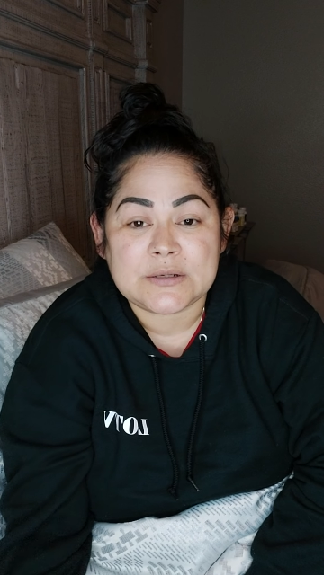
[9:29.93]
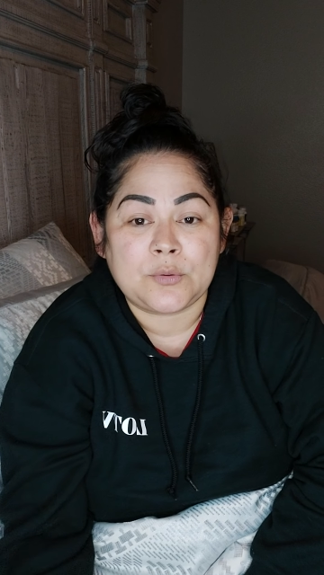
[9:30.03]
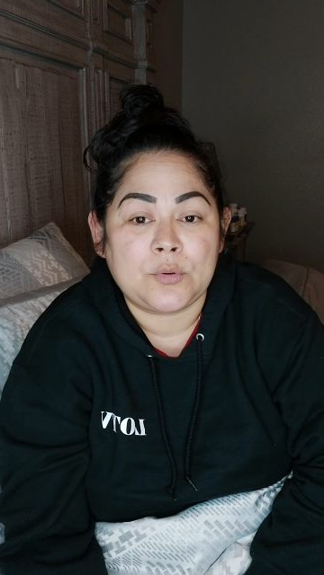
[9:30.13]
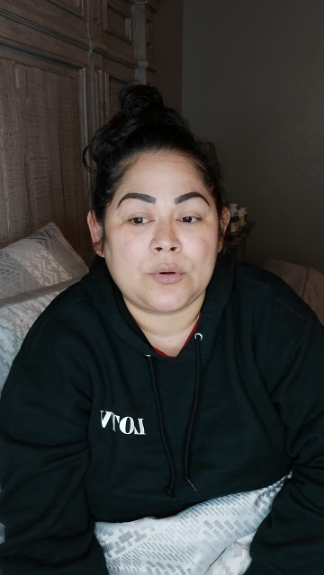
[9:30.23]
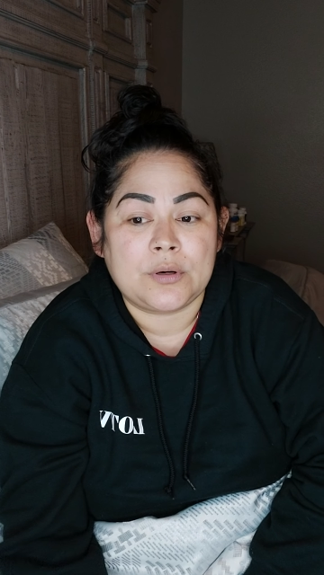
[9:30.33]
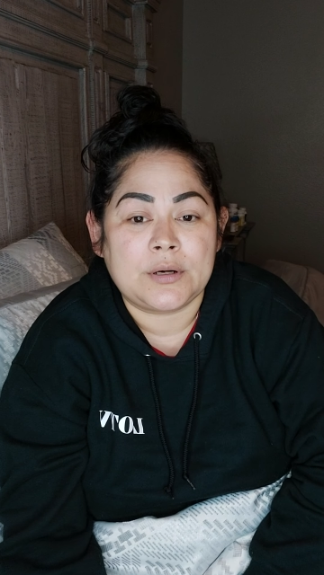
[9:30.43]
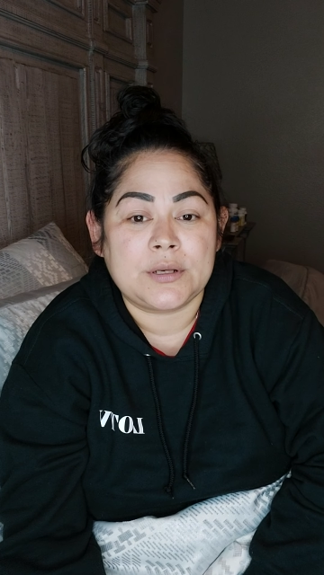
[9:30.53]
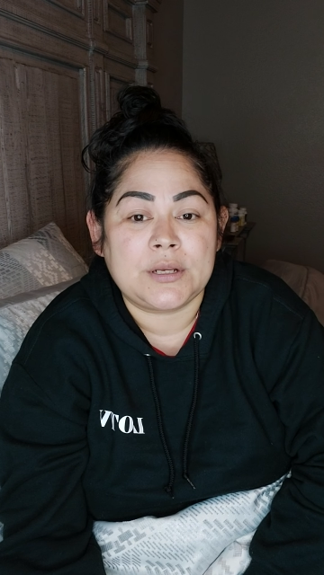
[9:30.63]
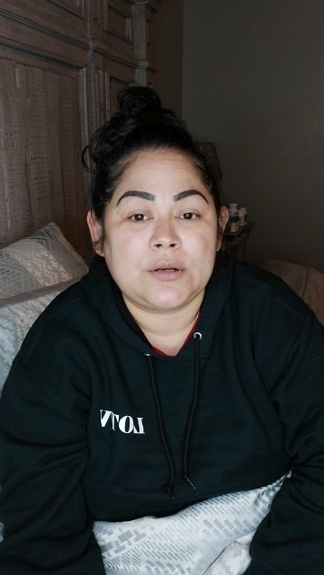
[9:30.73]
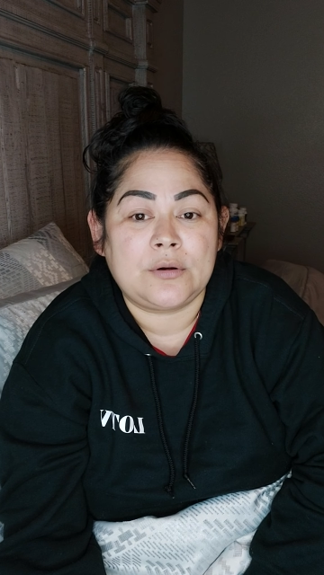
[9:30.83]
or
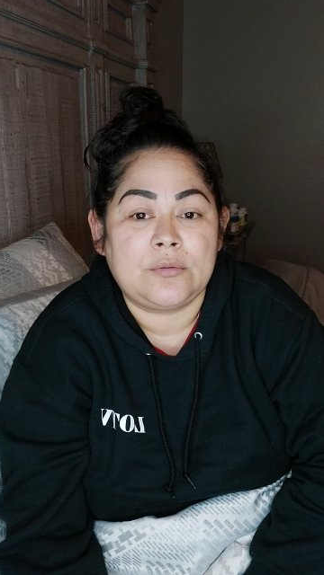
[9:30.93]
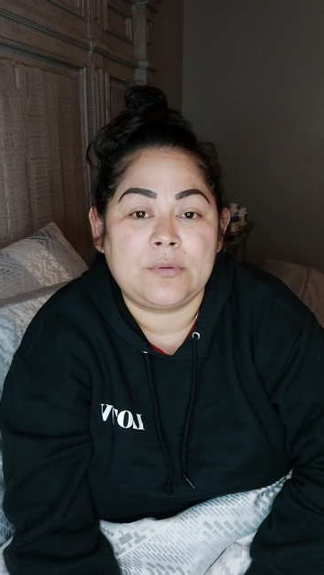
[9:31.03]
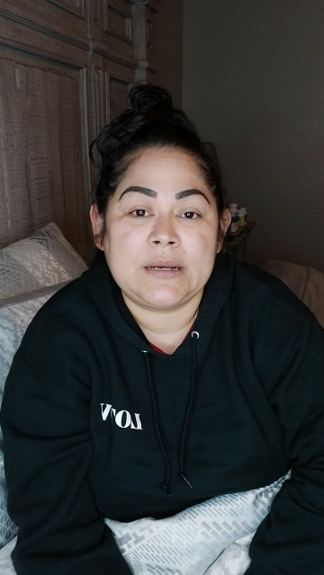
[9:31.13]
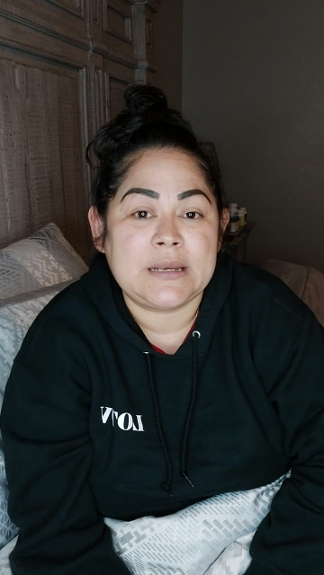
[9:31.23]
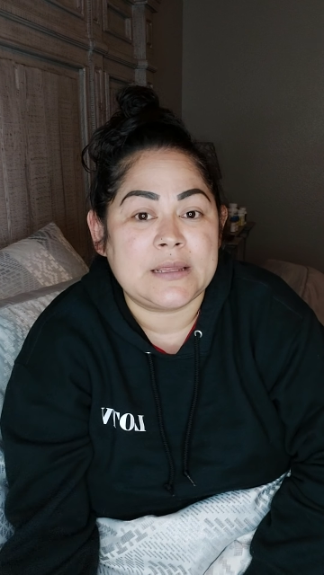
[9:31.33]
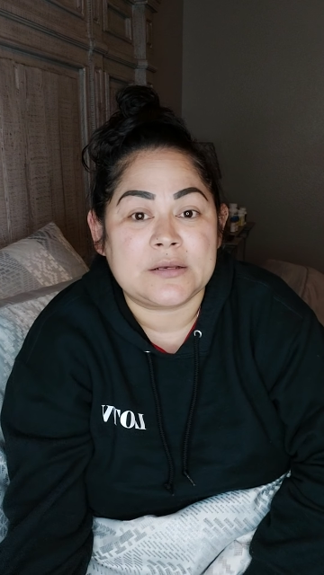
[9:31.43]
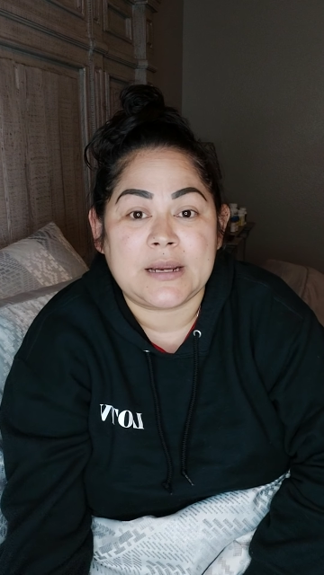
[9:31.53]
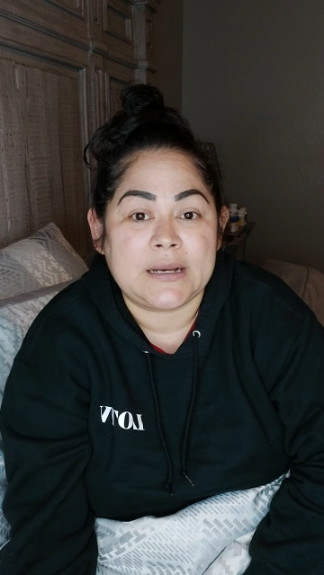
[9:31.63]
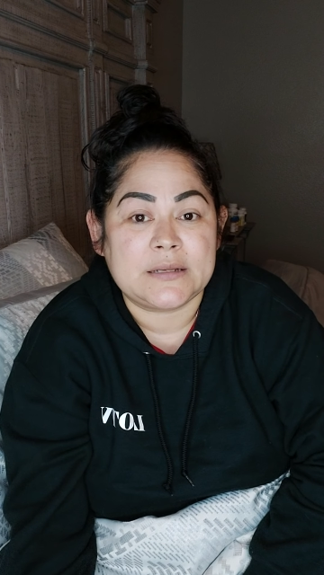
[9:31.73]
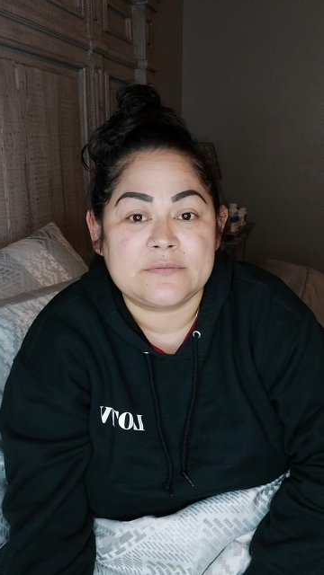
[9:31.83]
you know any other
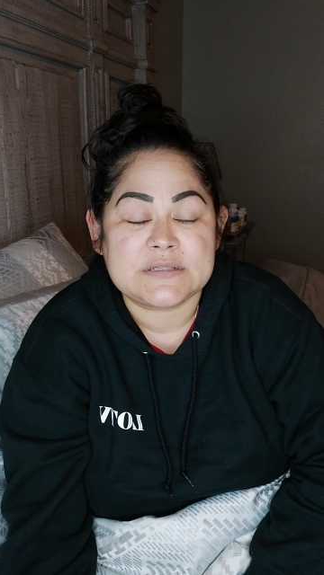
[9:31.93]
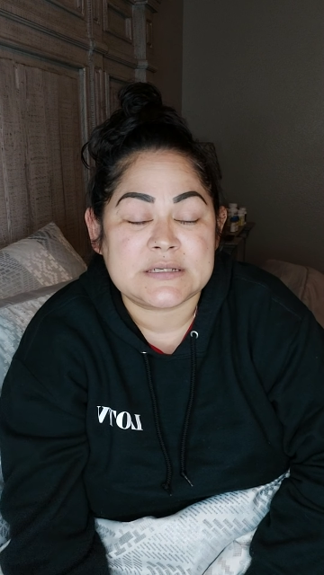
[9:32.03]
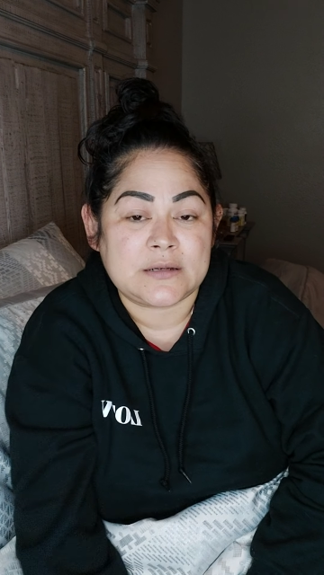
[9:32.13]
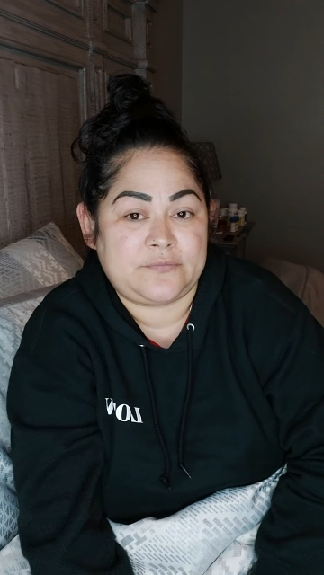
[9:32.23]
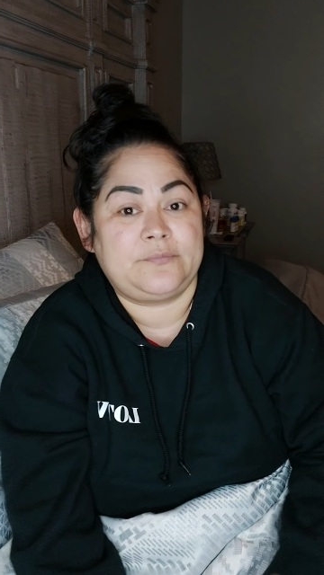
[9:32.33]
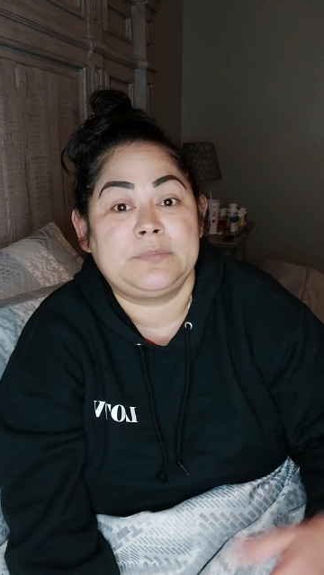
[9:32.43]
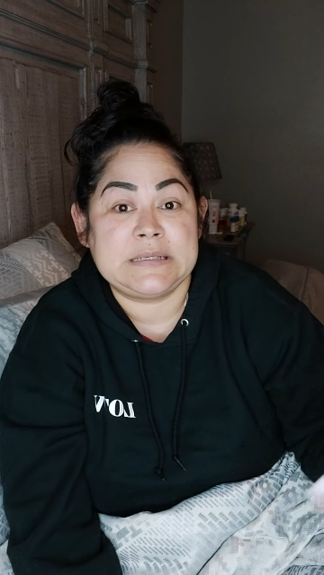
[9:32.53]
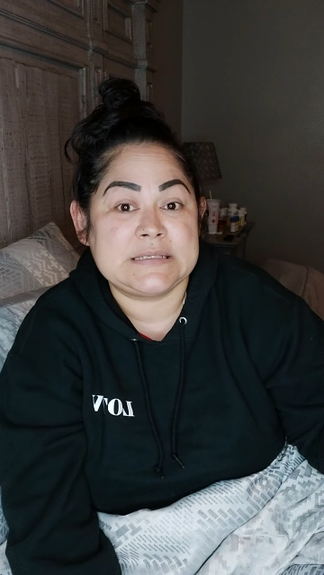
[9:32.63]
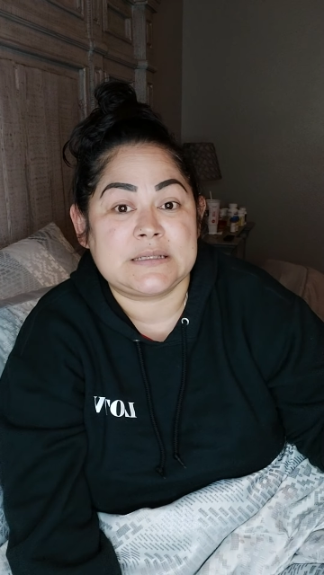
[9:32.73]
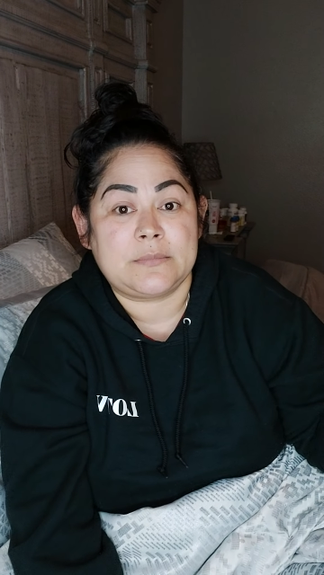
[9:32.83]
kind of stuff,
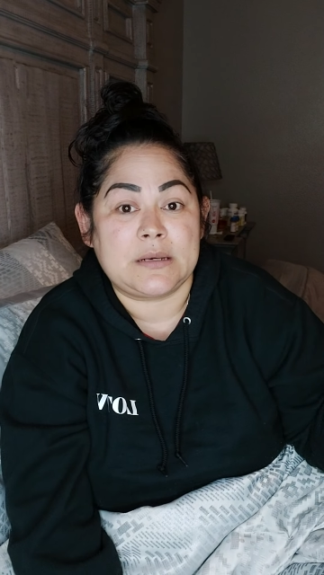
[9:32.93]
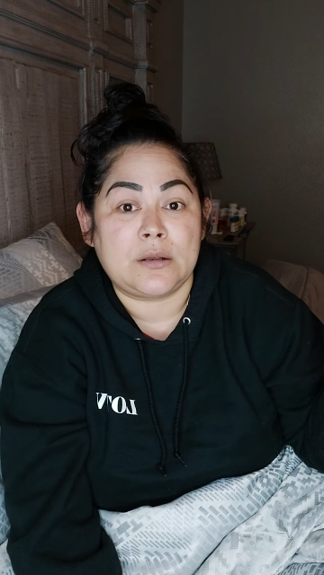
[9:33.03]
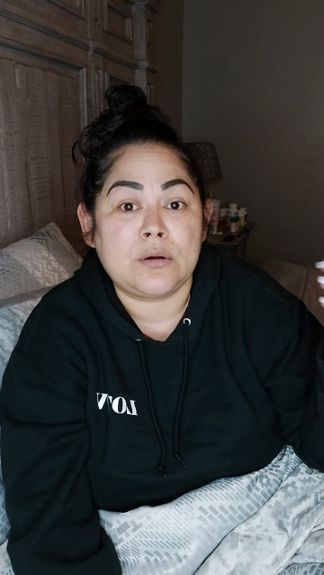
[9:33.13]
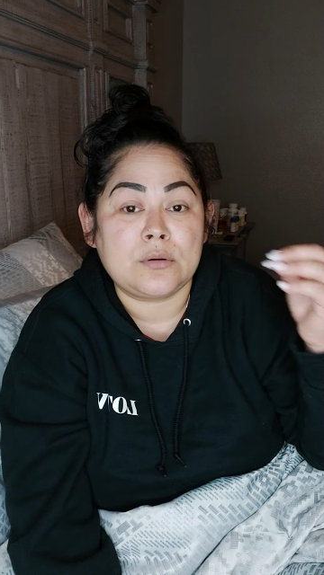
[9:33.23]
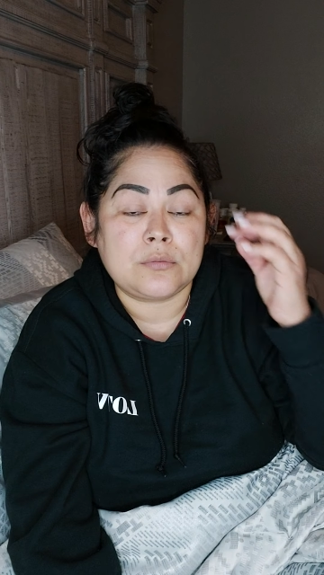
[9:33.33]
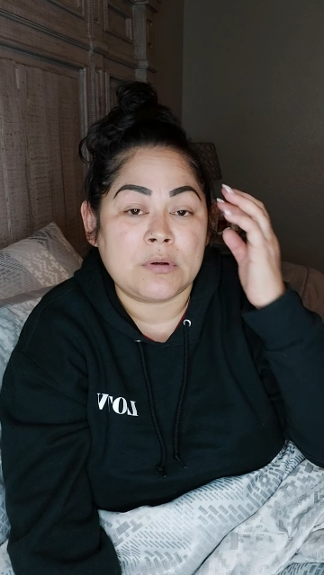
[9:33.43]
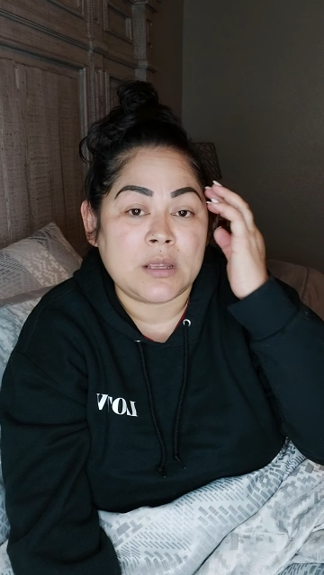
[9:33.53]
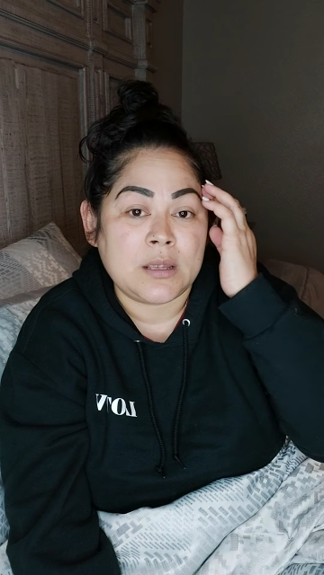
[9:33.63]
please let me know.